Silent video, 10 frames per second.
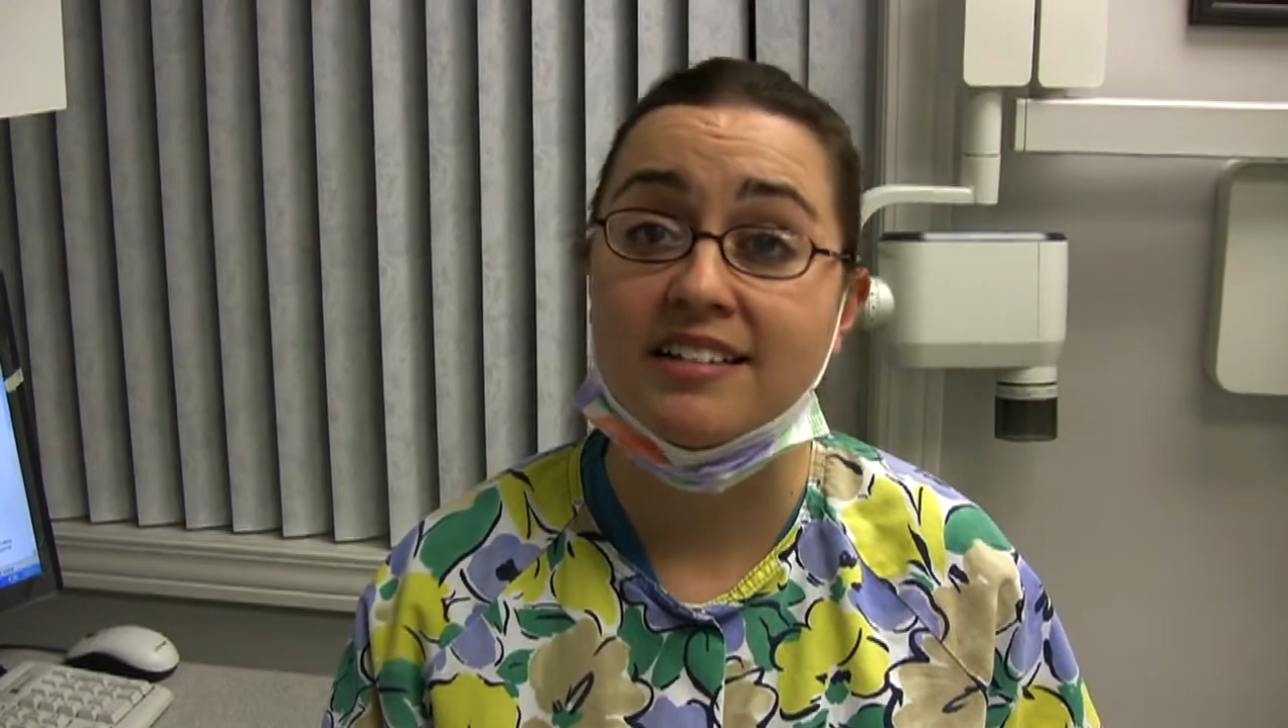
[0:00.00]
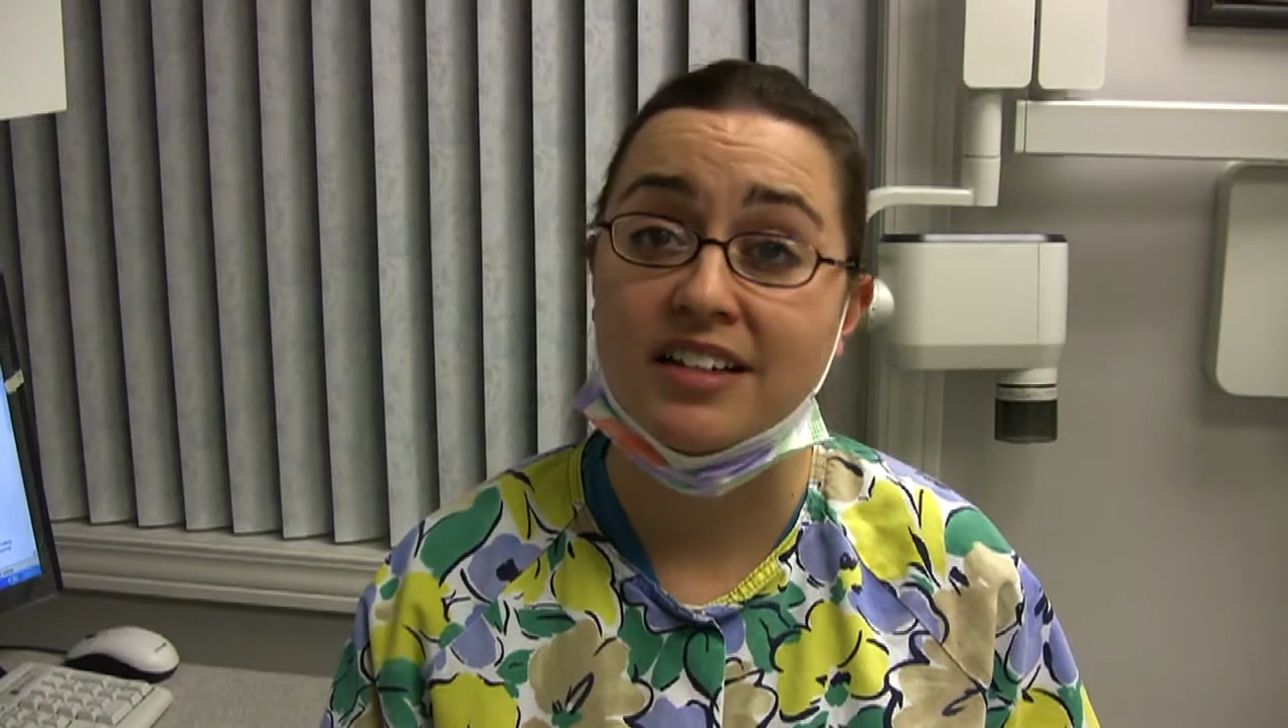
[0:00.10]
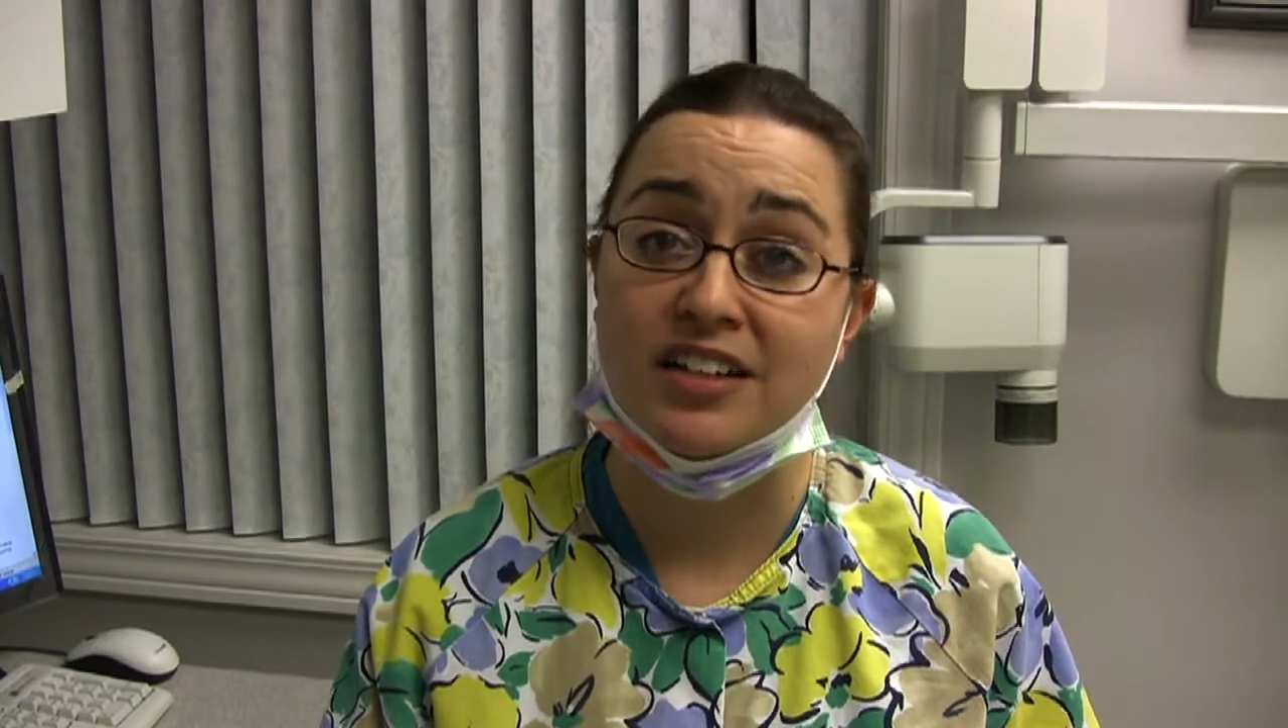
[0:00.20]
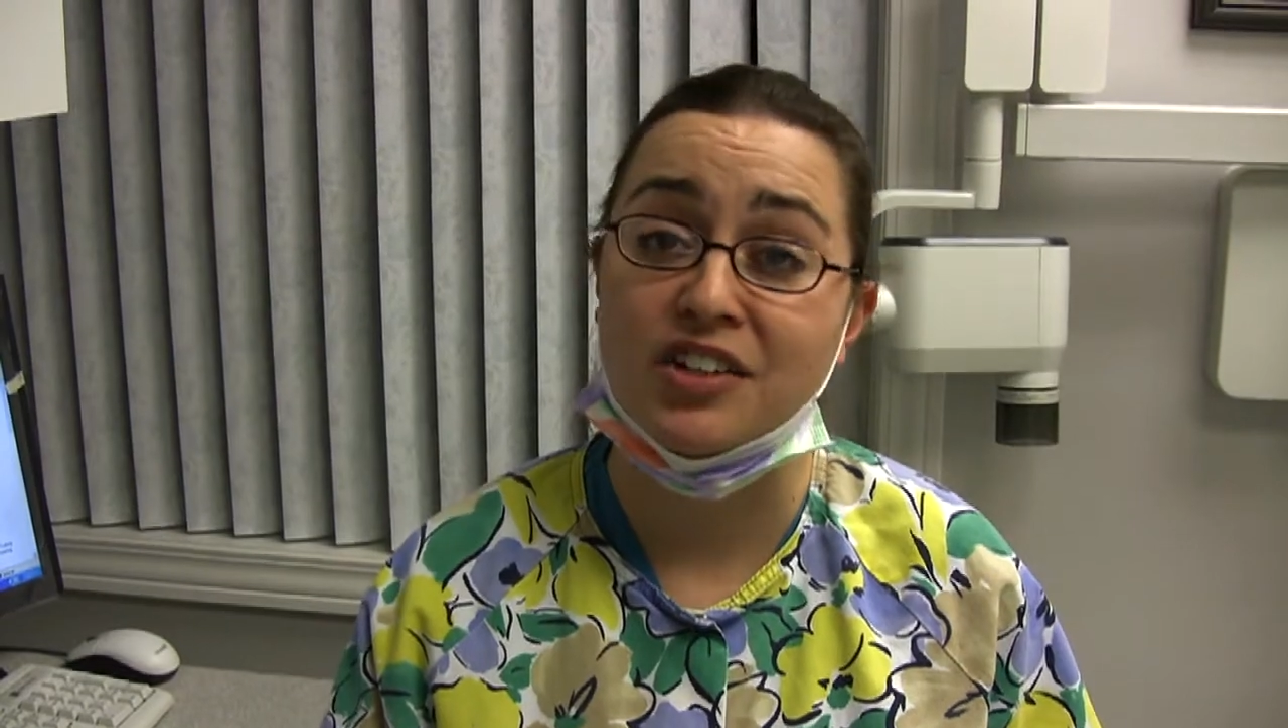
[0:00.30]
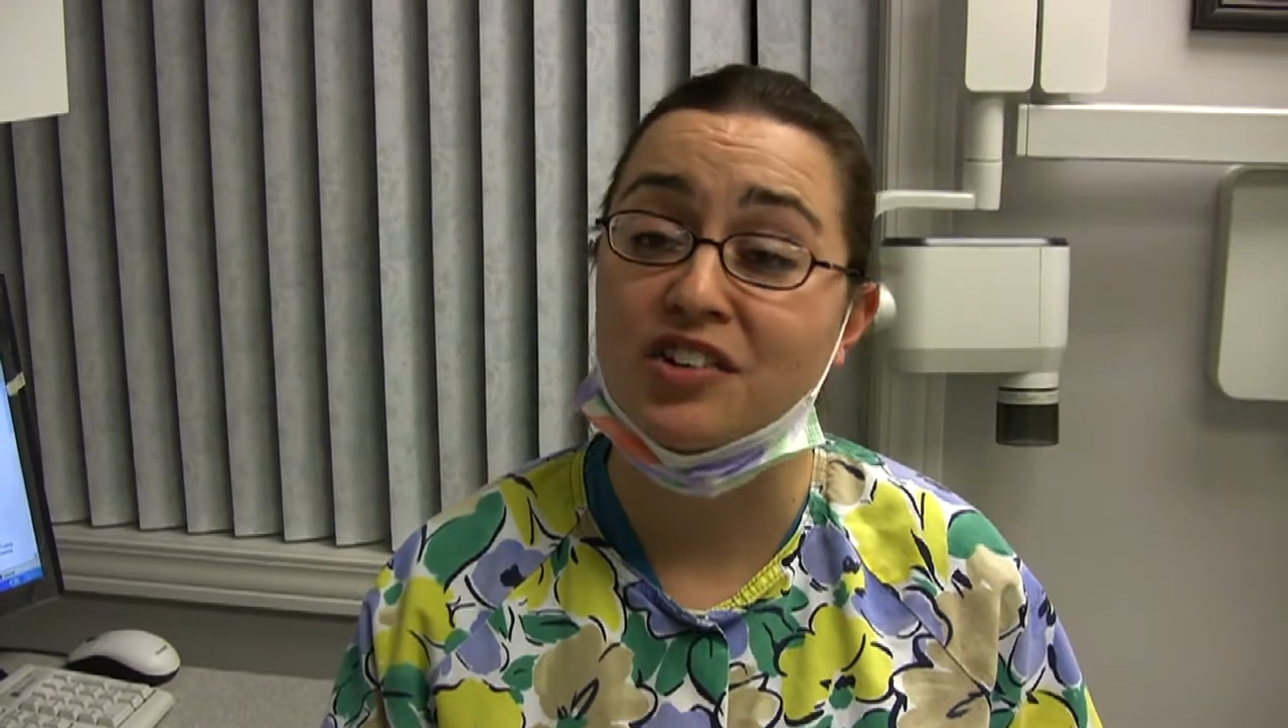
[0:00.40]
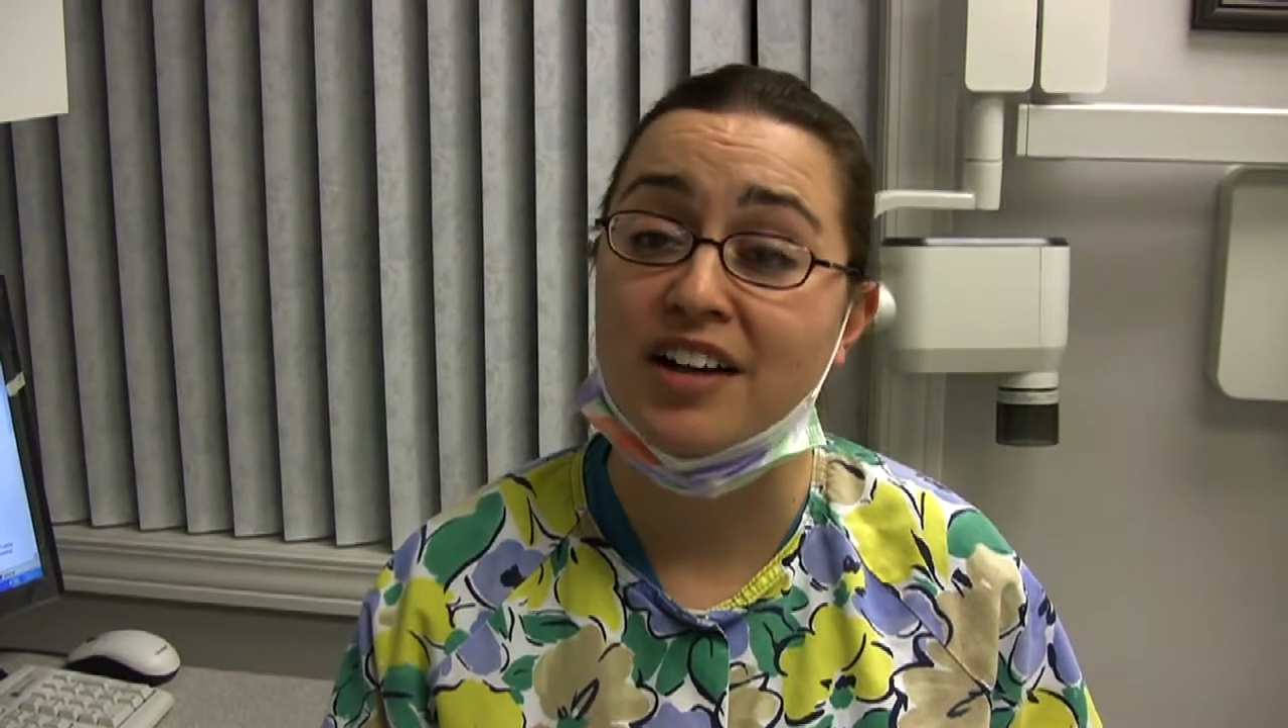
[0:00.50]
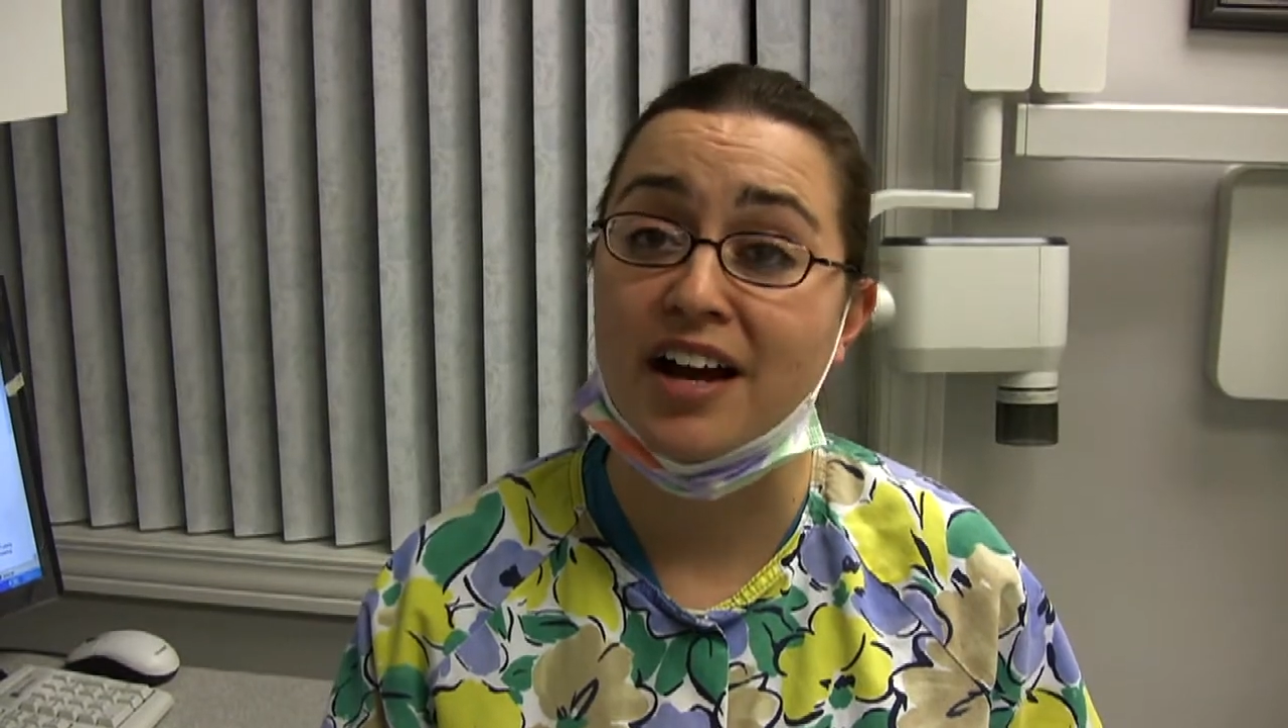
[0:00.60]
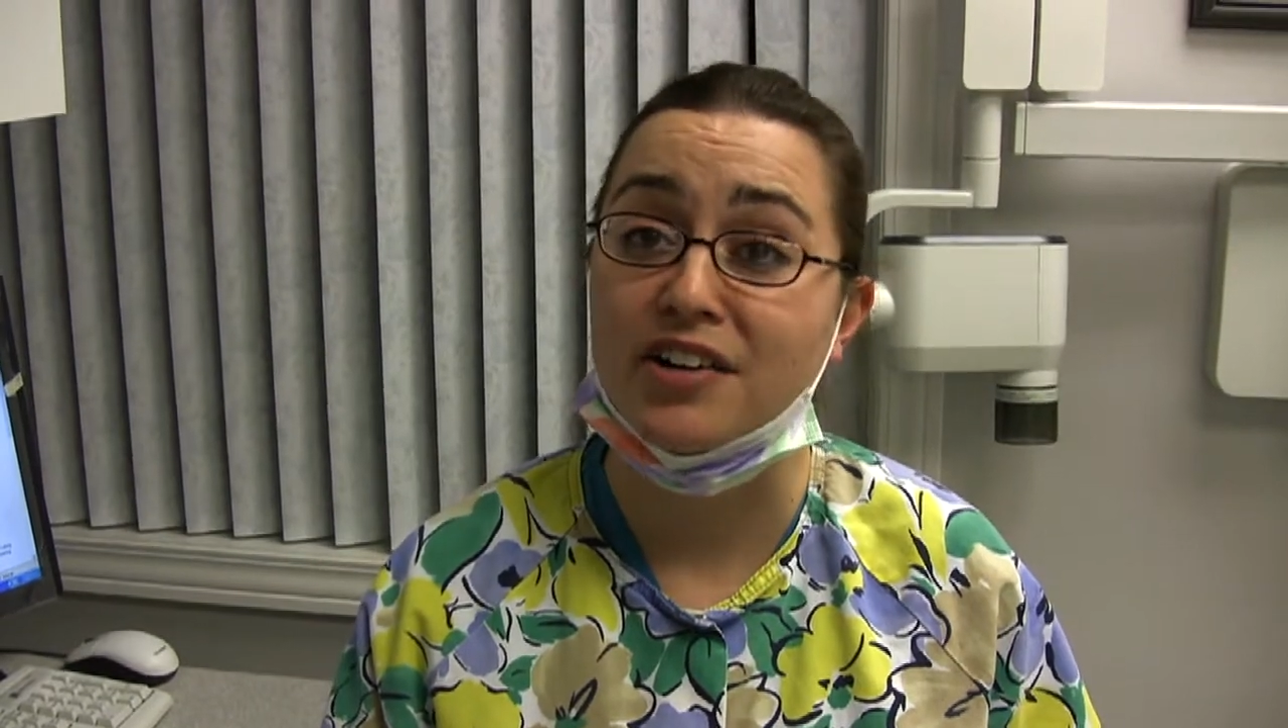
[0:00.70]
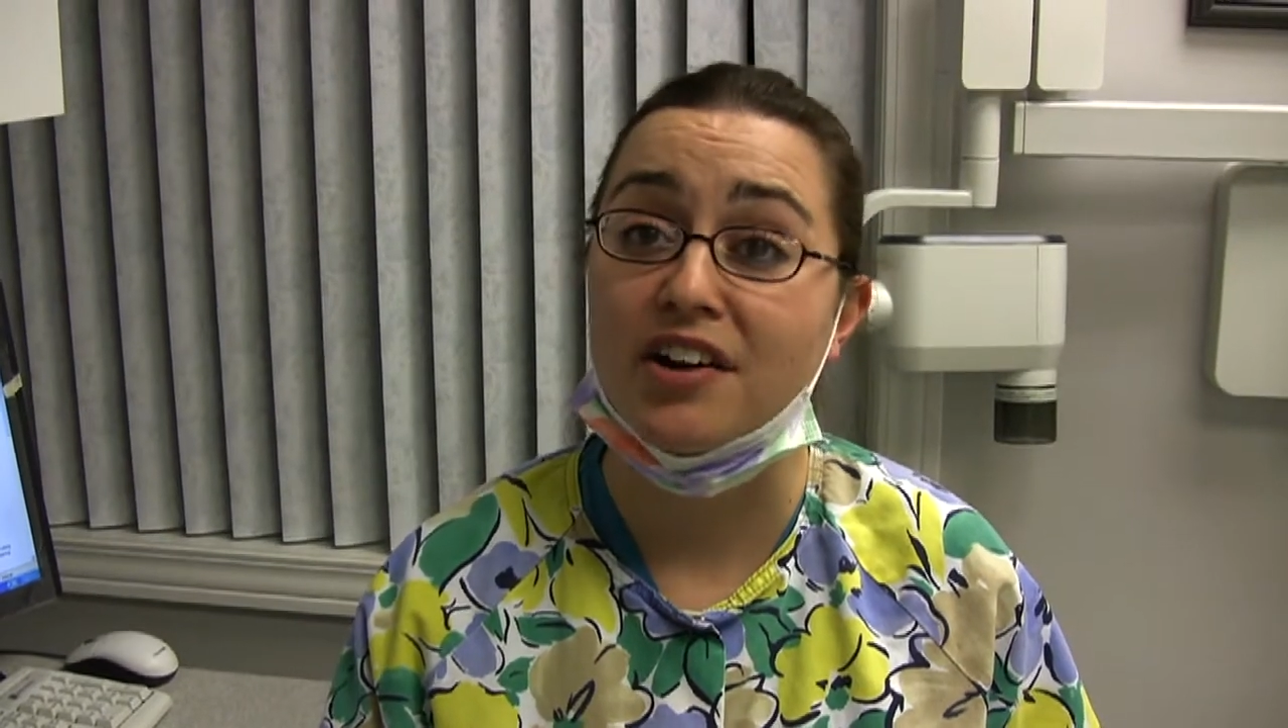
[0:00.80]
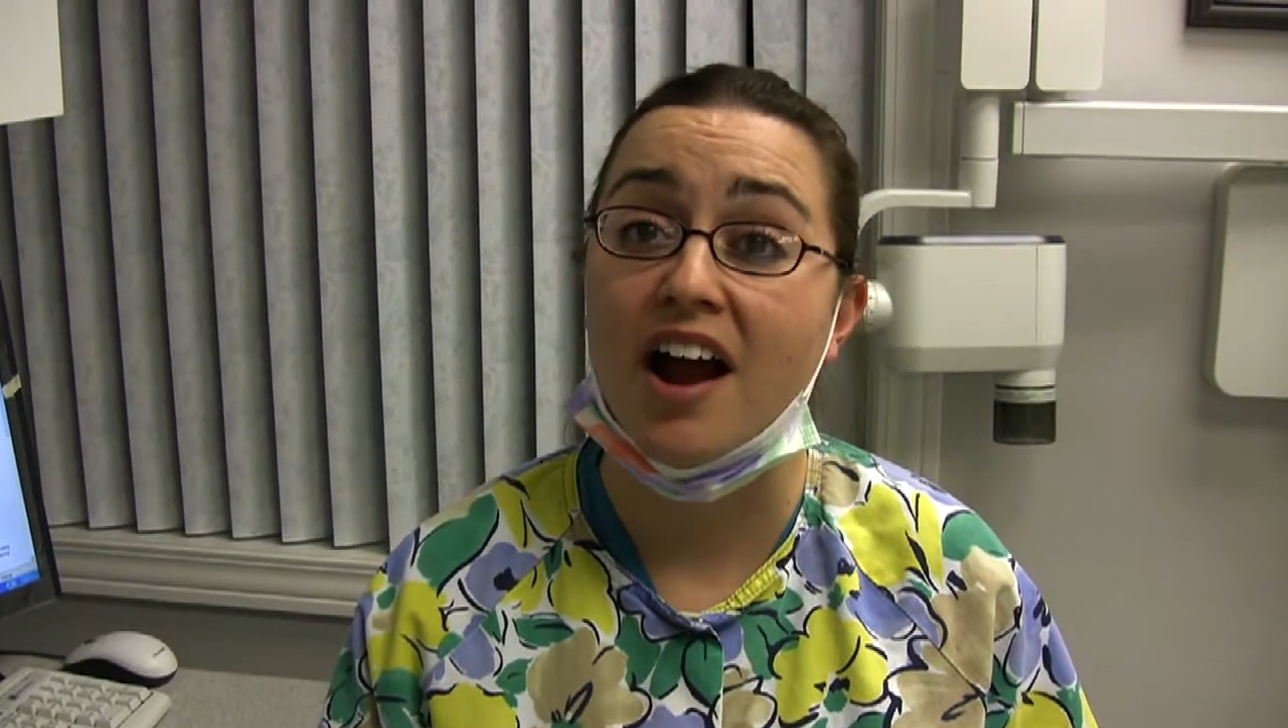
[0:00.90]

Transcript: seeing your doctor